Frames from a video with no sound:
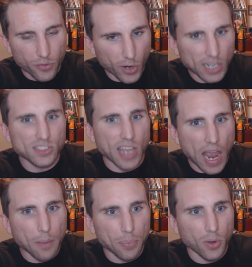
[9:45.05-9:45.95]
For
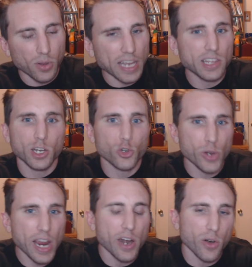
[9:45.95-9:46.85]
example, like the
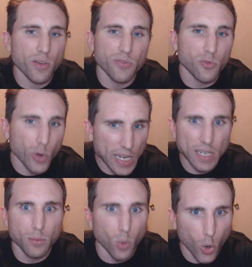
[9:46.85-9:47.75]
creator of
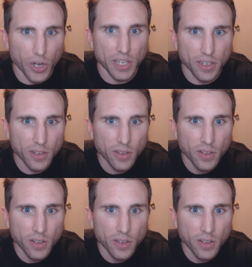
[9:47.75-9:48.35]
Rick and Morty.